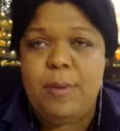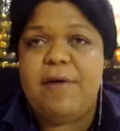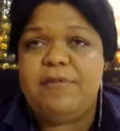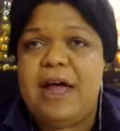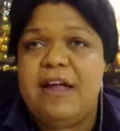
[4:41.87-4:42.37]
We
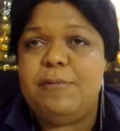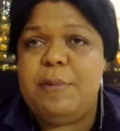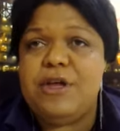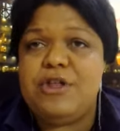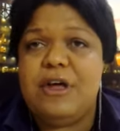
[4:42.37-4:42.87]
have nice
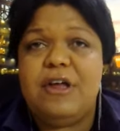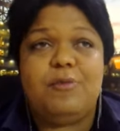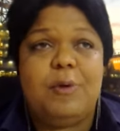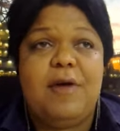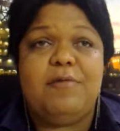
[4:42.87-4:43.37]

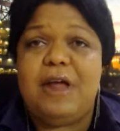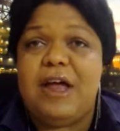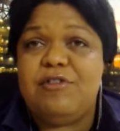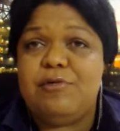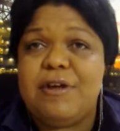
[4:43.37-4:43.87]
beaches. We have nice